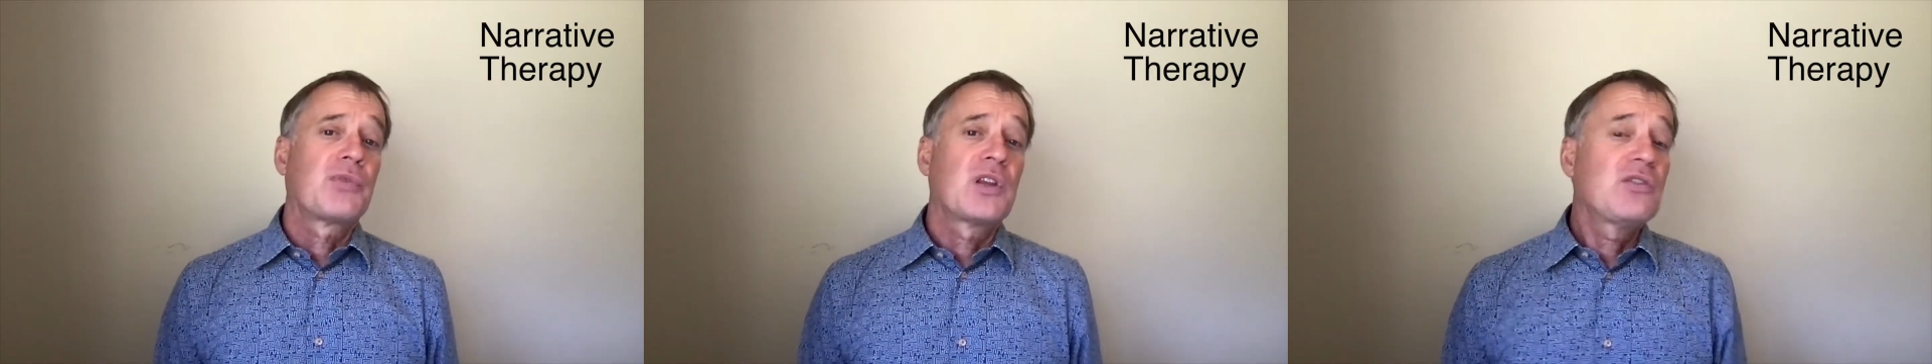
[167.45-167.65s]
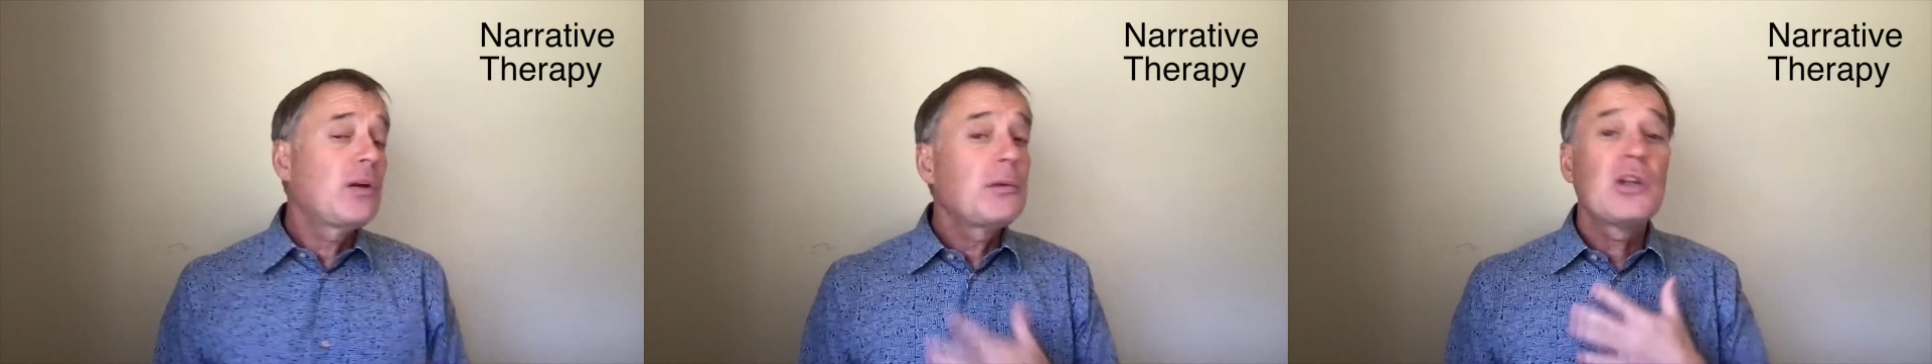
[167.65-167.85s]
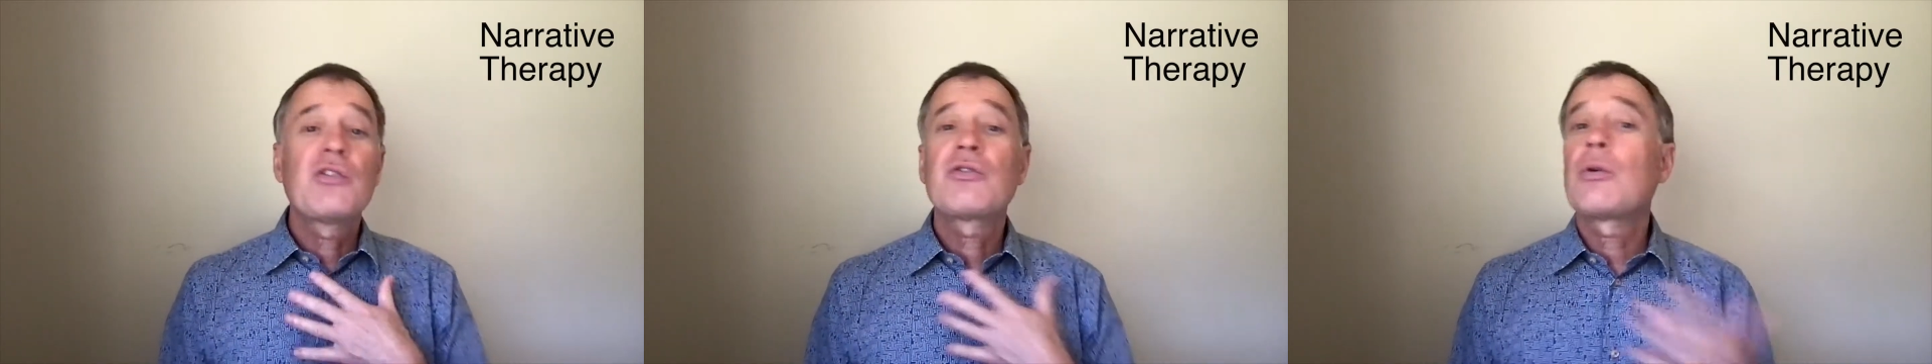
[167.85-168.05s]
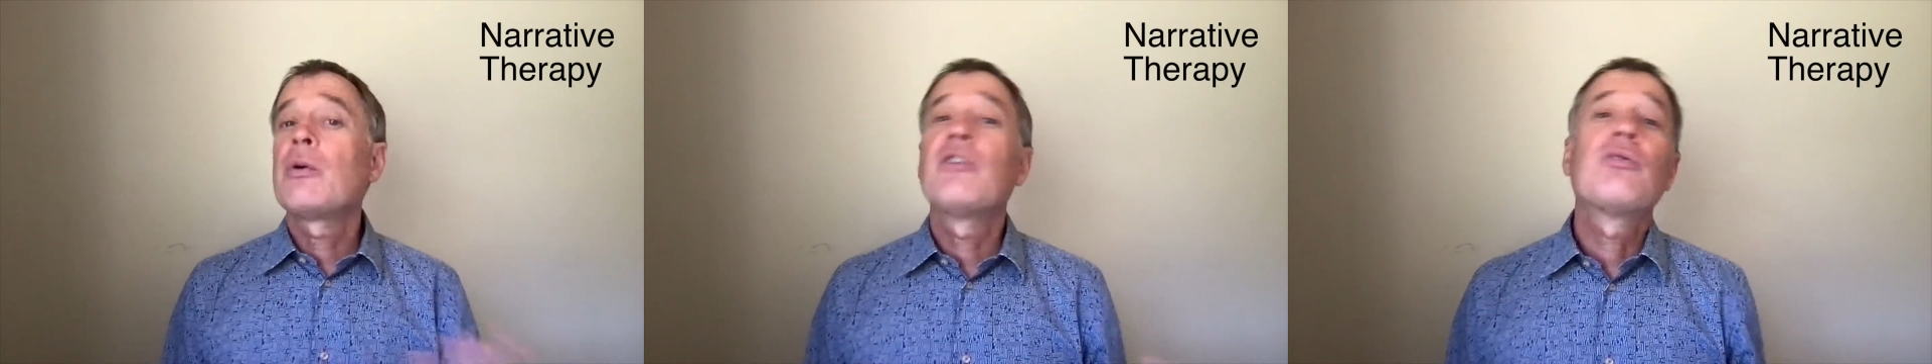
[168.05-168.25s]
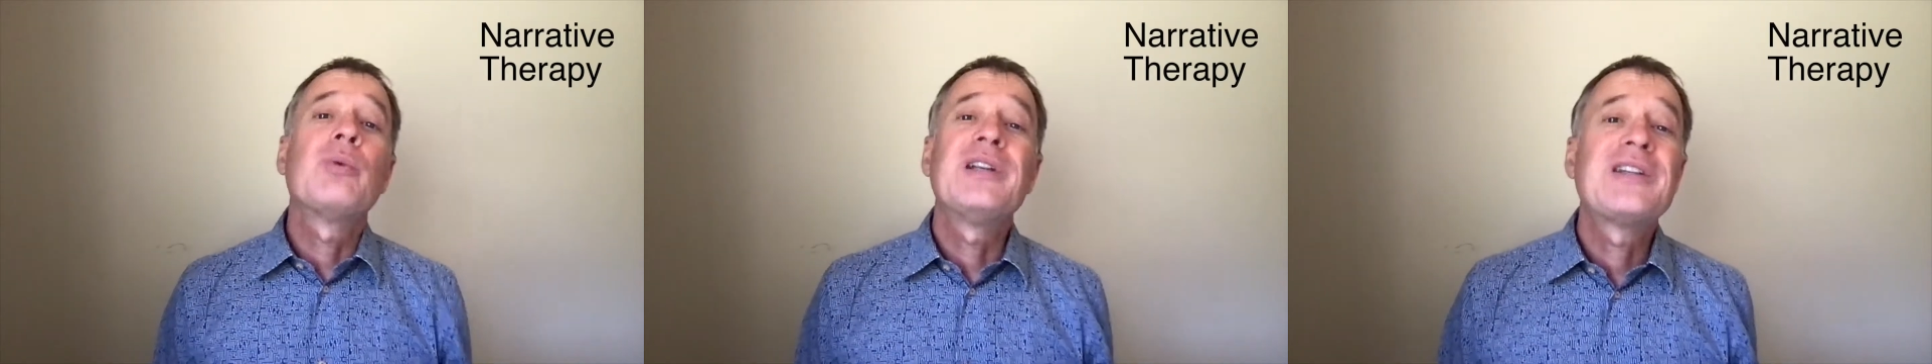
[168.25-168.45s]
Some of the
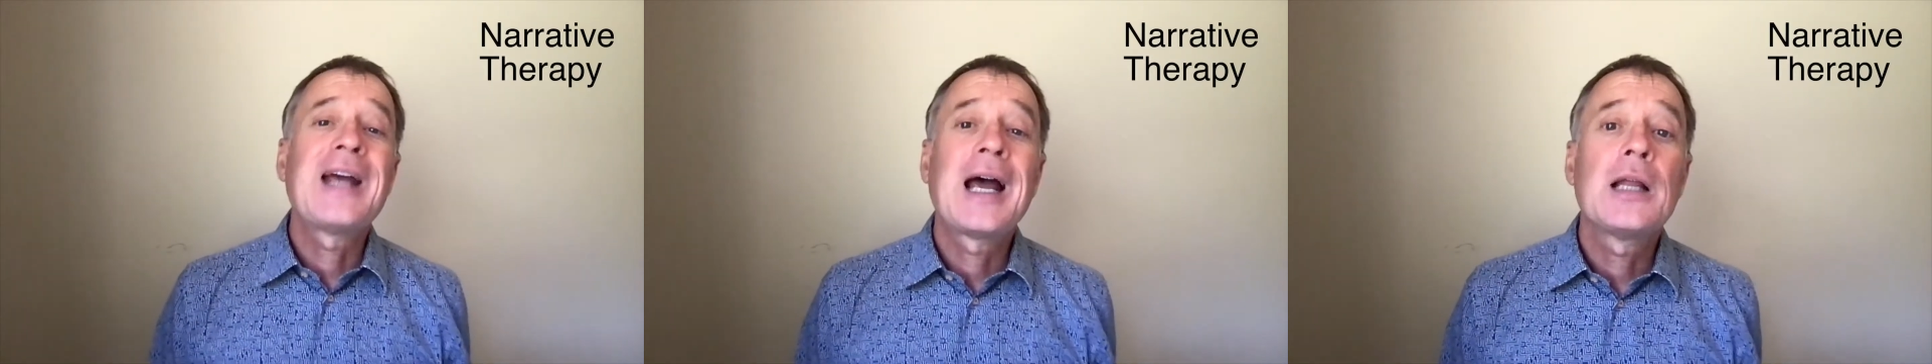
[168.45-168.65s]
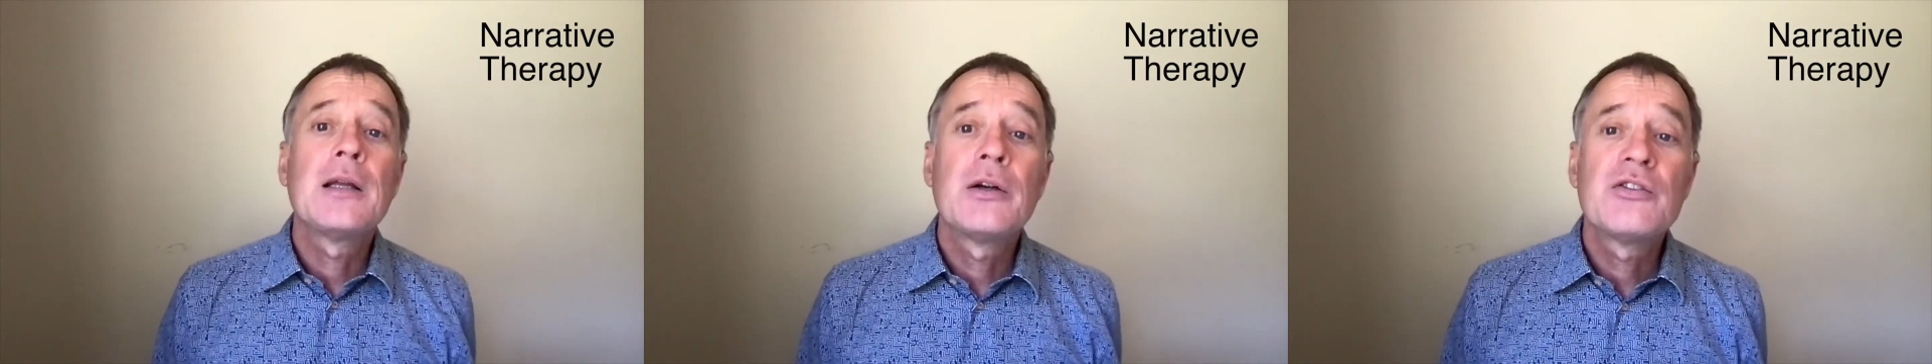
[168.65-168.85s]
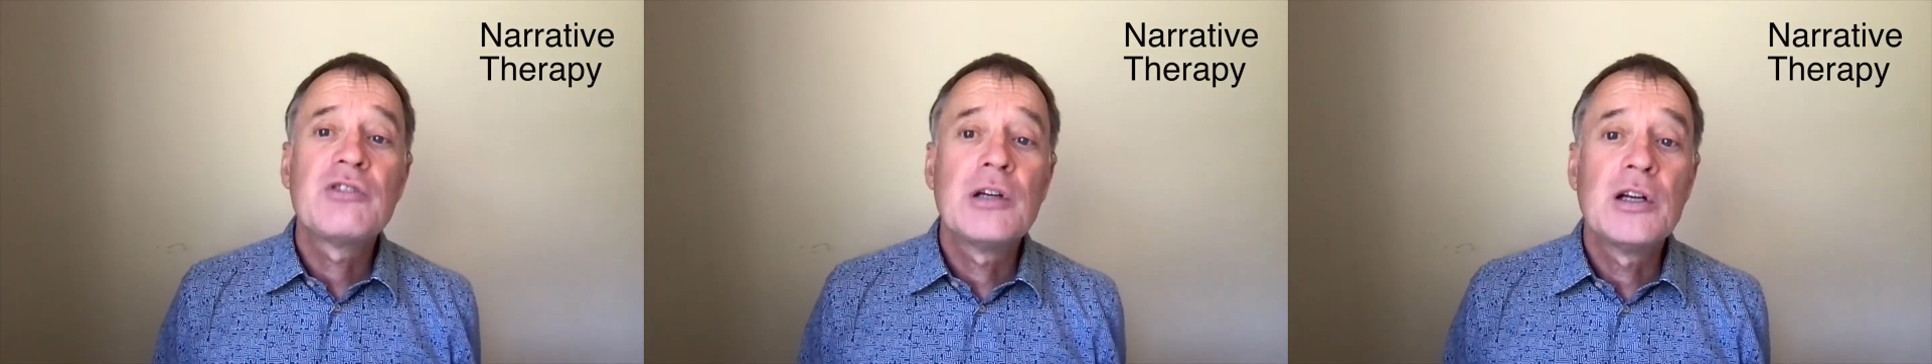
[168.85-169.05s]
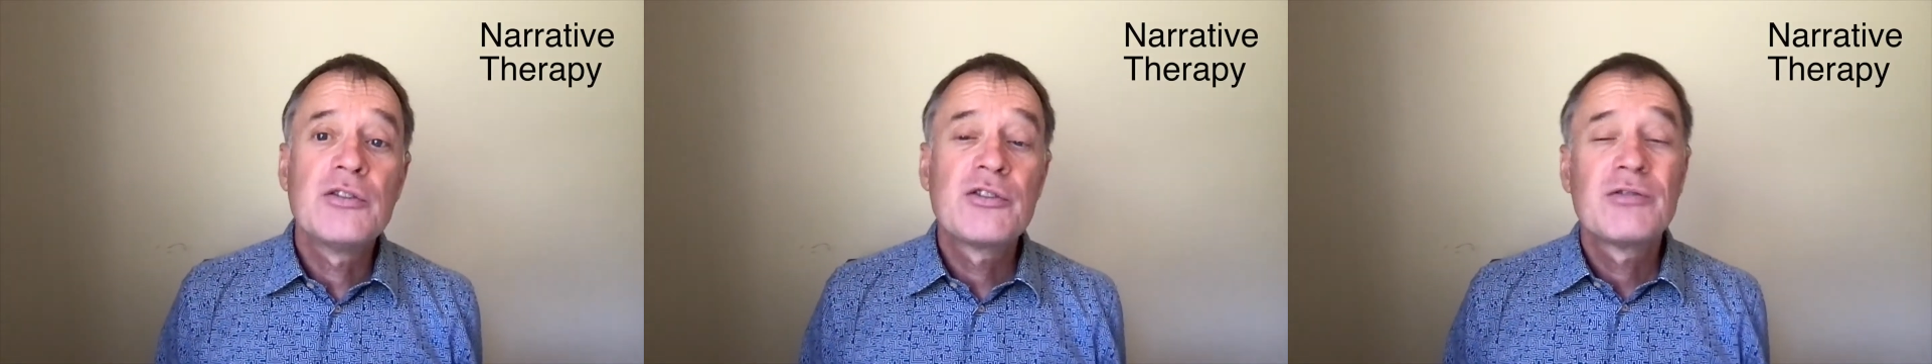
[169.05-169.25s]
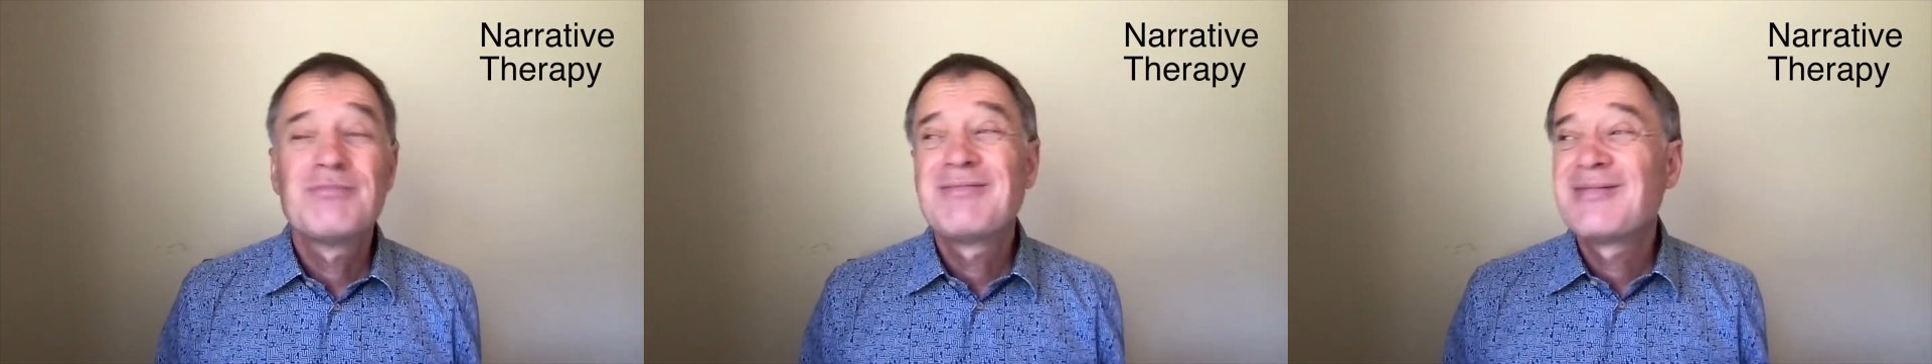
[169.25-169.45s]
stories we tell
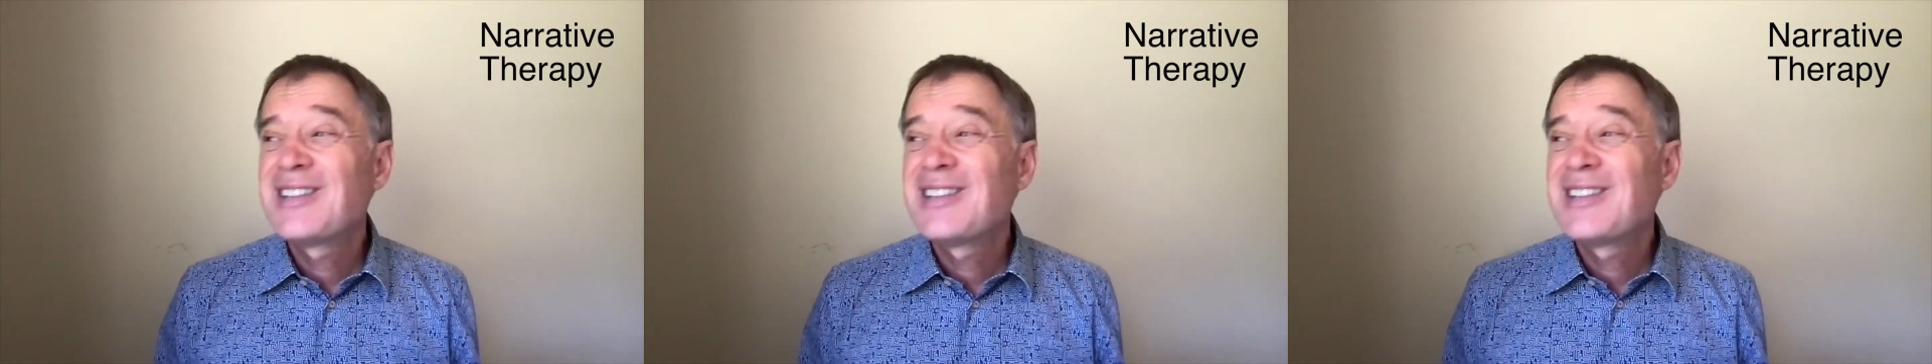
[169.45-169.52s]
ourselves